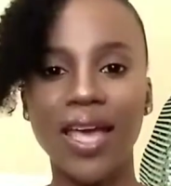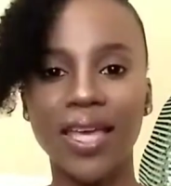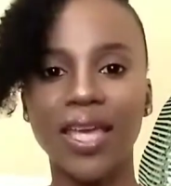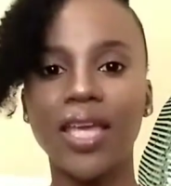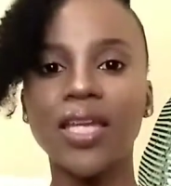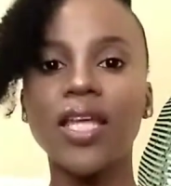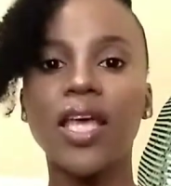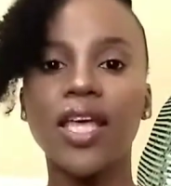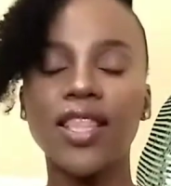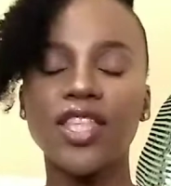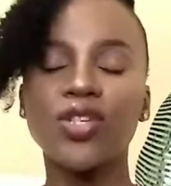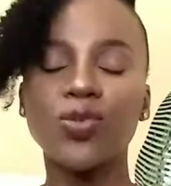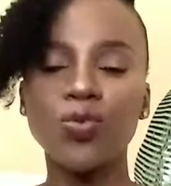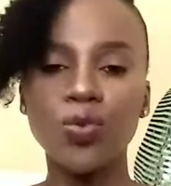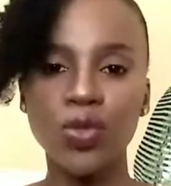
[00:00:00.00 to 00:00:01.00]
Again,
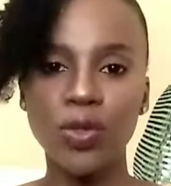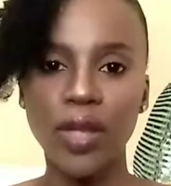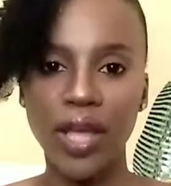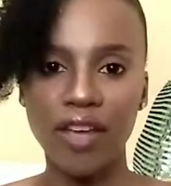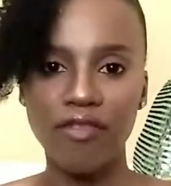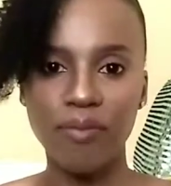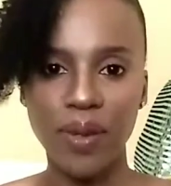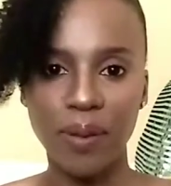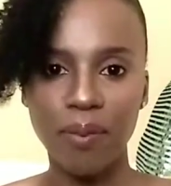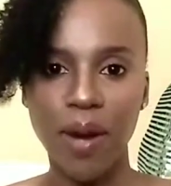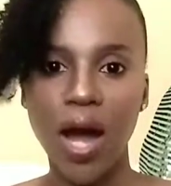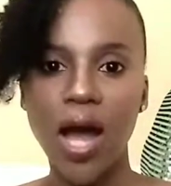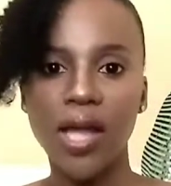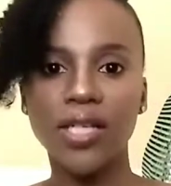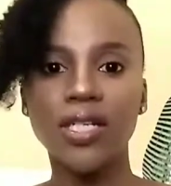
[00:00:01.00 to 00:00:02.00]
this would have been
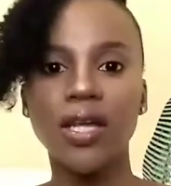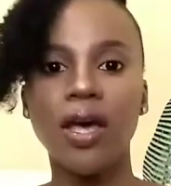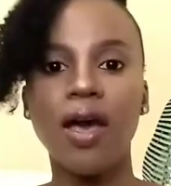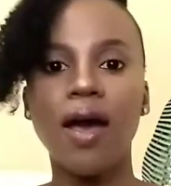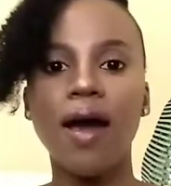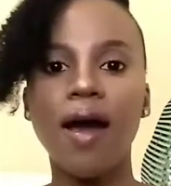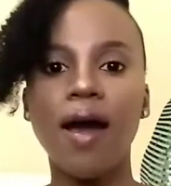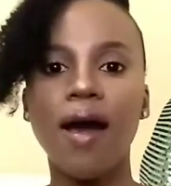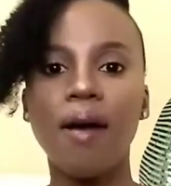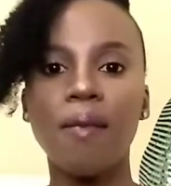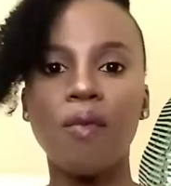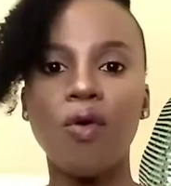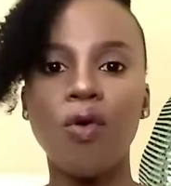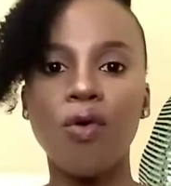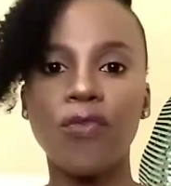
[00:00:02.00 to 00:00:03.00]
part
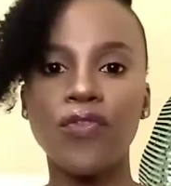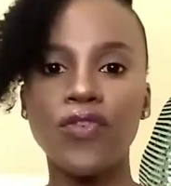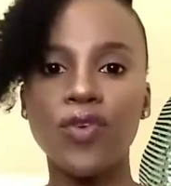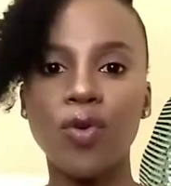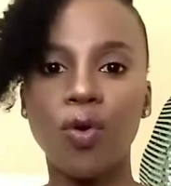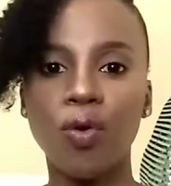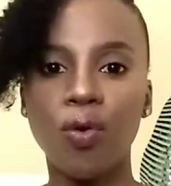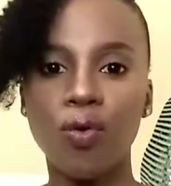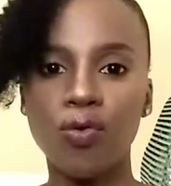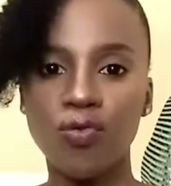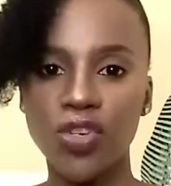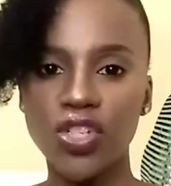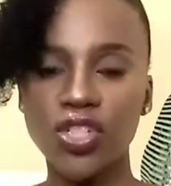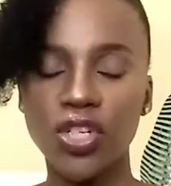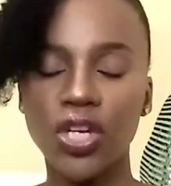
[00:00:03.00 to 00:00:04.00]
of your
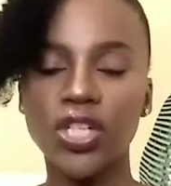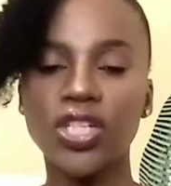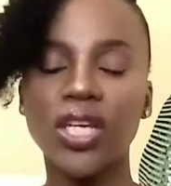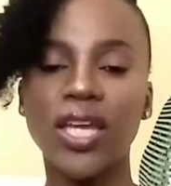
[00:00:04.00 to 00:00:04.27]
research,